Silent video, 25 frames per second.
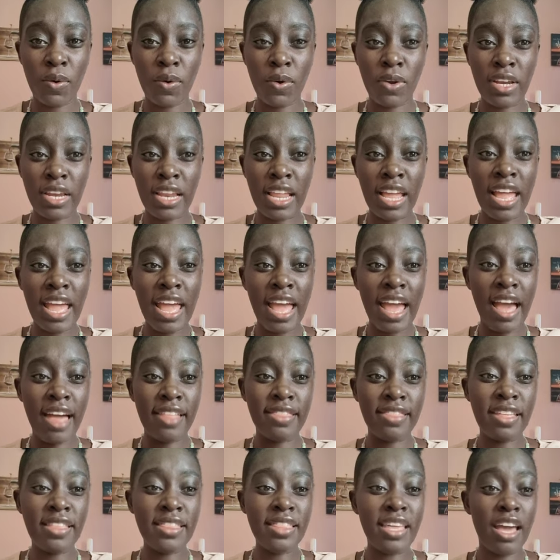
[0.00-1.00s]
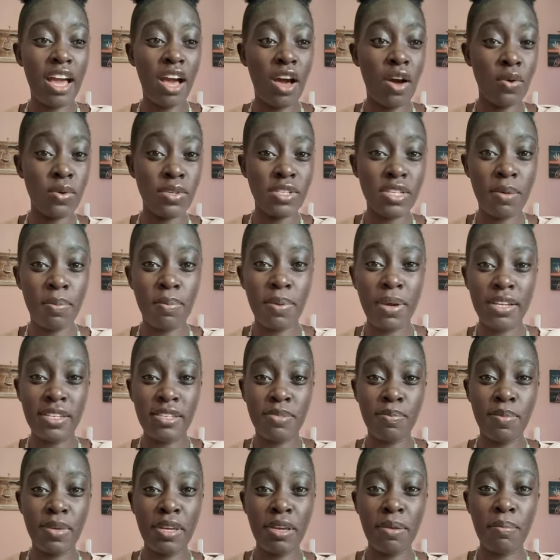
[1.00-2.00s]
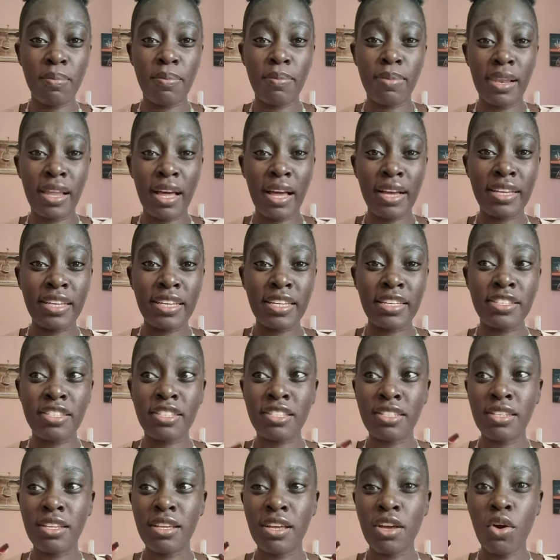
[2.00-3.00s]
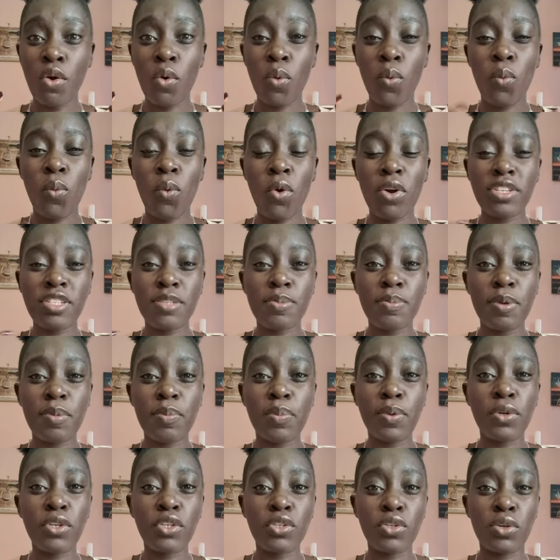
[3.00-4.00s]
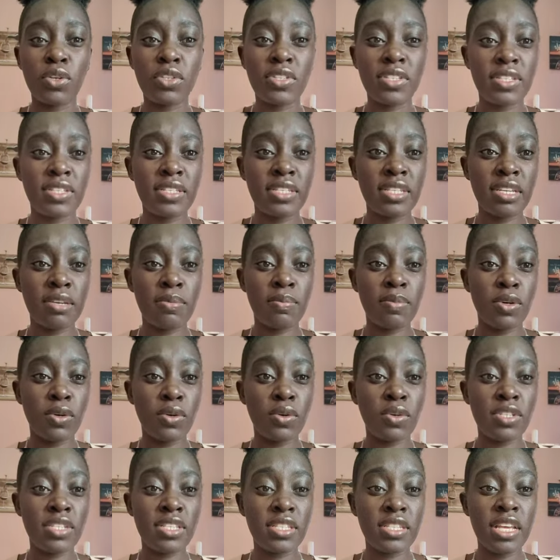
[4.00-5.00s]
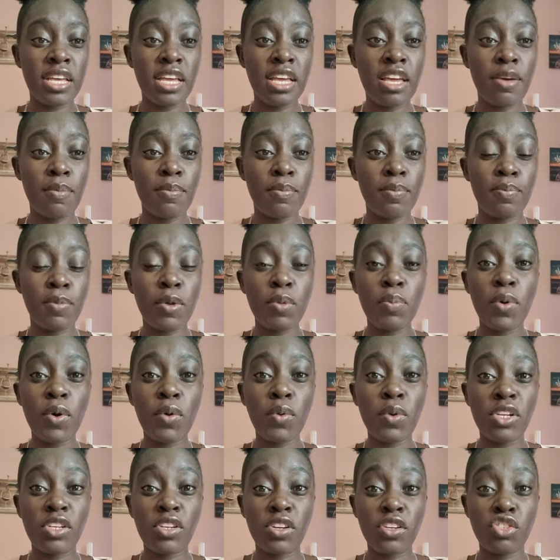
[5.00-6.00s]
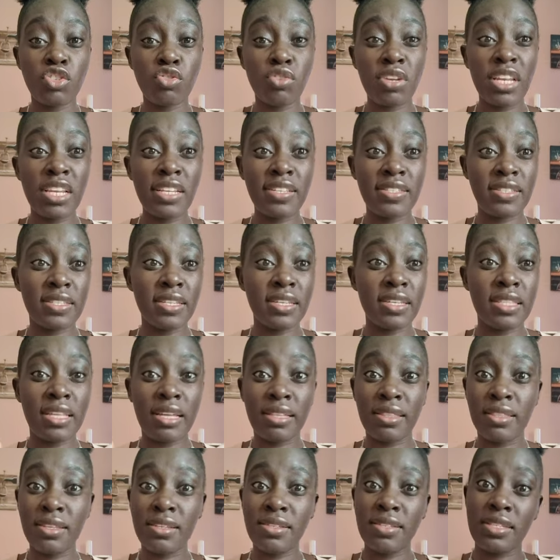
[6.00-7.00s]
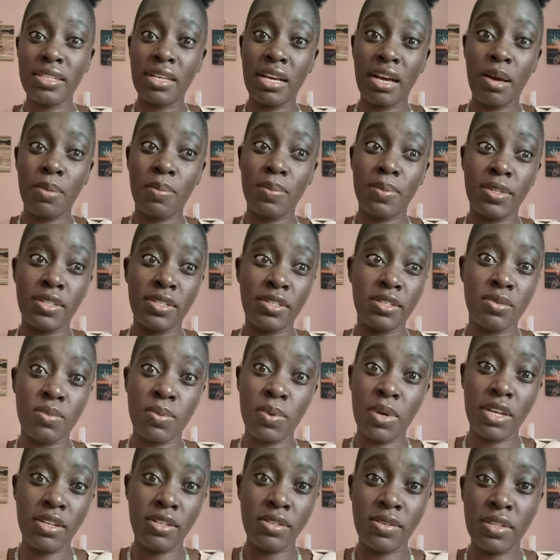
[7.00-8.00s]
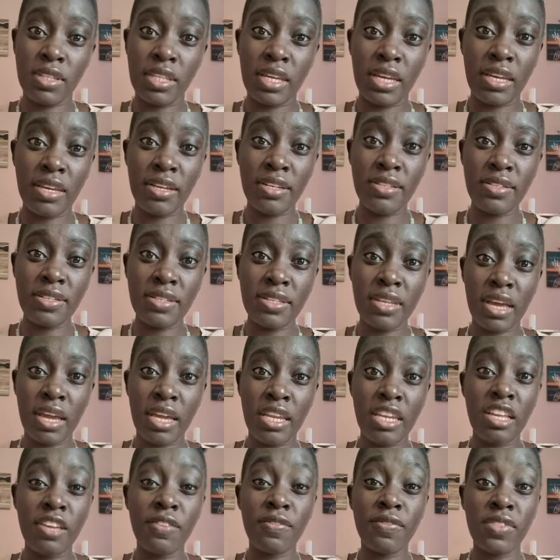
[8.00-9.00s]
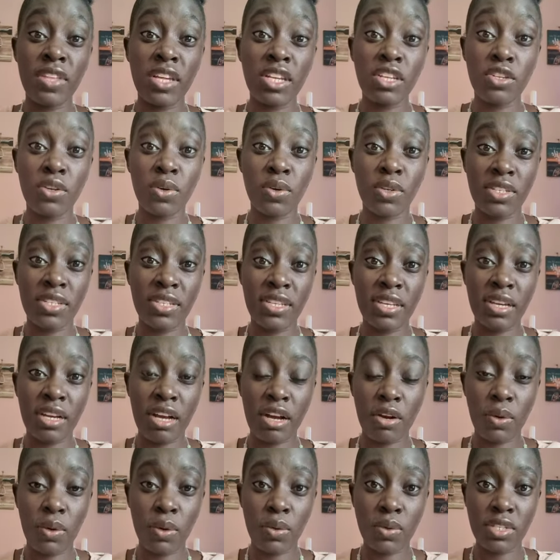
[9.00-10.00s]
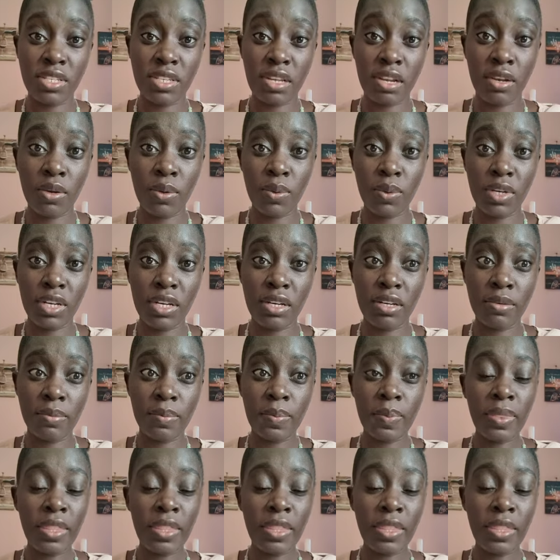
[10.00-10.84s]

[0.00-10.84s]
on. And then the outer part being black is what people don't see because People will not really see that this cup is white on the inside if they don't take a closer look.